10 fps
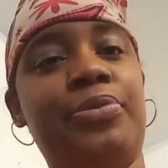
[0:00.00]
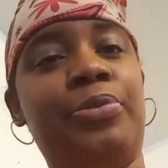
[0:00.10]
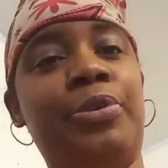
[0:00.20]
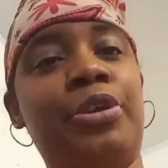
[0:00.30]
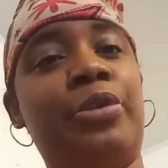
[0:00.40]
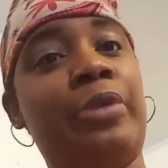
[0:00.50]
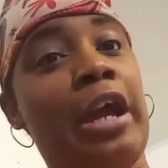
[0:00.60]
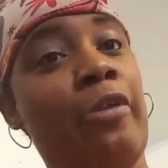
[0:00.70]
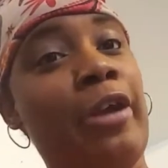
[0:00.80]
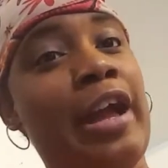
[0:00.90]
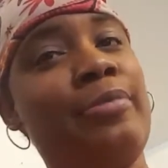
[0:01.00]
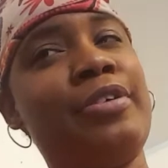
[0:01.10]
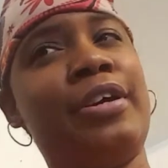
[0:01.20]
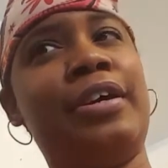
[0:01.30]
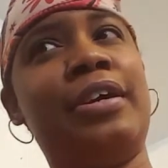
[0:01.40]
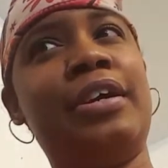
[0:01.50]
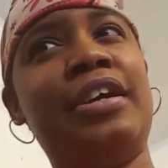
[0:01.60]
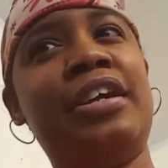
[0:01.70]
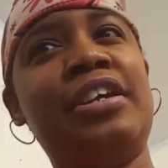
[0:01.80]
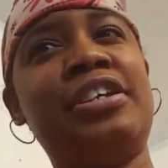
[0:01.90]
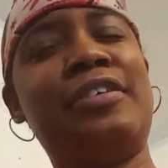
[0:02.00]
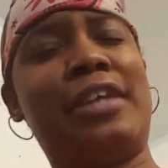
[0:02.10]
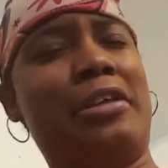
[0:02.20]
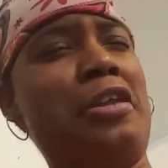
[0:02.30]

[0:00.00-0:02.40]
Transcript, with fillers: you know, when I grabbed her, she was like,